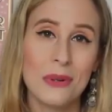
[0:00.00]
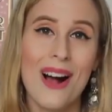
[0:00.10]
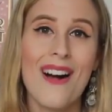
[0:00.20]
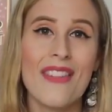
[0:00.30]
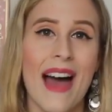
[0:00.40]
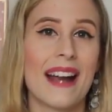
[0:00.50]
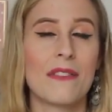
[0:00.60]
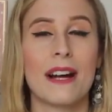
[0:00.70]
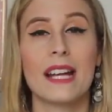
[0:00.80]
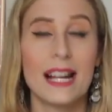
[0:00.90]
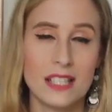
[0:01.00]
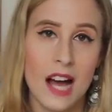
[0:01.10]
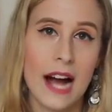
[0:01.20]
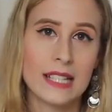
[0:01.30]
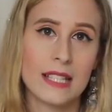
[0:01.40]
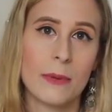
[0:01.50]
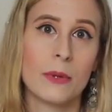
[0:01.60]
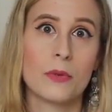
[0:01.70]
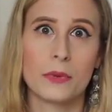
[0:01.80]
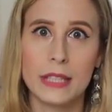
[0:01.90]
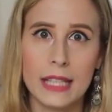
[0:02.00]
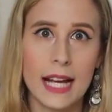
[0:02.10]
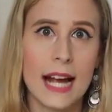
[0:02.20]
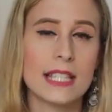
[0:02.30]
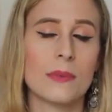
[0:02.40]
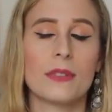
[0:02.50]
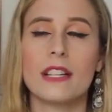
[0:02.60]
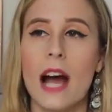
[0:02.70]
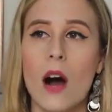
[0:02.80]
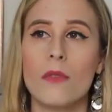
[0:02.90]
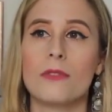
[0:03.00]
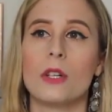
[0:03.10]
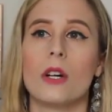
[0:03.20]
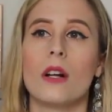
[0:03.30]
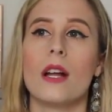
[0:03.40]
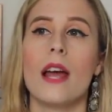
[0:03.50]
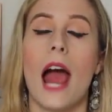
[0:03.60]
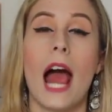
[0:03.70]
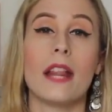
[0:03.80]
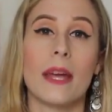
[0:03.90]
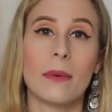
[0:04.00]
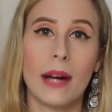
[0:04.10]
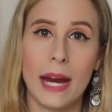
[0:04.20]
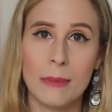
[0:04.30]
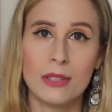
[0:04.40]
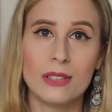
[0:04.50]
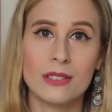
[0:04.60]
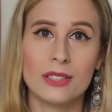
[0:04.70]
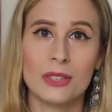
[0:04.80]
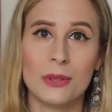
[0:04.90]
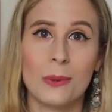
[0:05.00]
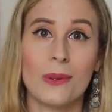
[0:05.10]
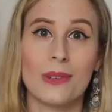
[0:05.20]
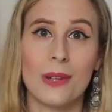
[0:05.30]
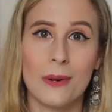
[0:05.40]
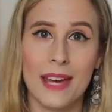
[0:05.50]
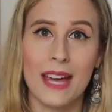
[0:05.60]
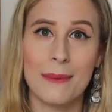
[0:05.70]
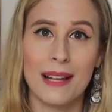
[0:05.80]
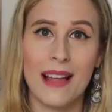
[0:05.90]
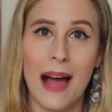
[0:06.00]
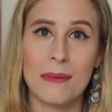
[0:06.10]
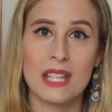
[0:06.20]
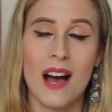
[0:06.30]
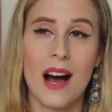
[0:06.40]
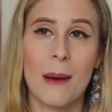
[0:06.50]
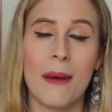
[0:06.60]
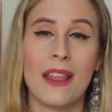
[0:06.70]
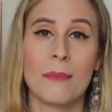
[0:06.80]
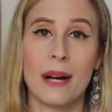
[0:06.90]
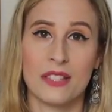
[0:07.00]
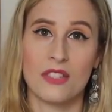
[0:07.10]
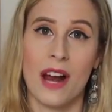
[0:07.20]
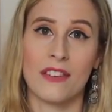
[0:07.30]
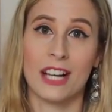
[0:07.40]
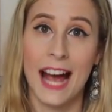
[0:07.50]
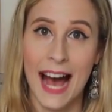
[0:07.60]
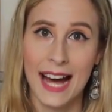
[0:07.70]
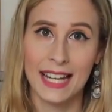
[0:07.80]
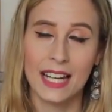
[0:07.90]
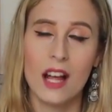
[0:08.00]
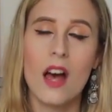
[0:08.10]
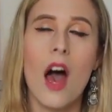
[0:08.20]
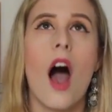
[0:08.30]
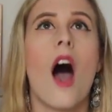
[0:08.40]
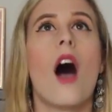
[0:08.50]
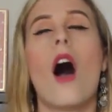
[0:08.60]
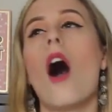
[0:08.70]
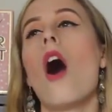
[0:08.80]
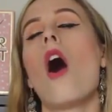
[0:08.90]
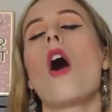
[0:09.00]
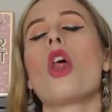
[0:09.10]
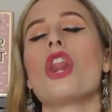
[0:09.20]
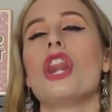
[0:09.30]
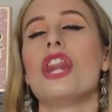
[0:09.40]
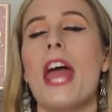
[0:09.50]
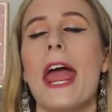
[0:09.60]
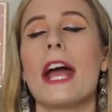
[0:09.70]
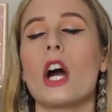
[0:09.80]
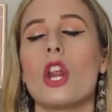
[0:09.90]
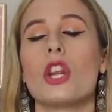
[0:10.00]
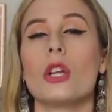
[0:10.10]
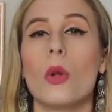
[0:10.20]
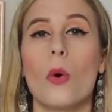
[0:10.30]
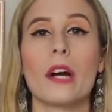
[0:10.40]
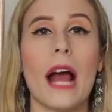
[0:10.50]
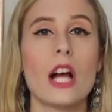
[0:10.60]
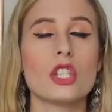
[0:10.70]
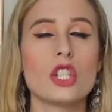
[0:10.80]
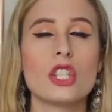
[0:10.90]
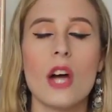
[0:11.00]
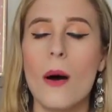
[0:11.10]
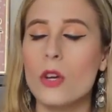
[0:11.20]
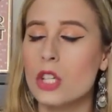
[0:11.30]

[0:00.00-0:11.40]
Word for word: through all that. I finally got to talk to someone who's really nice, really helpful, and they were able to locate my laptop and the bus driver had it. Thank the Lord. So,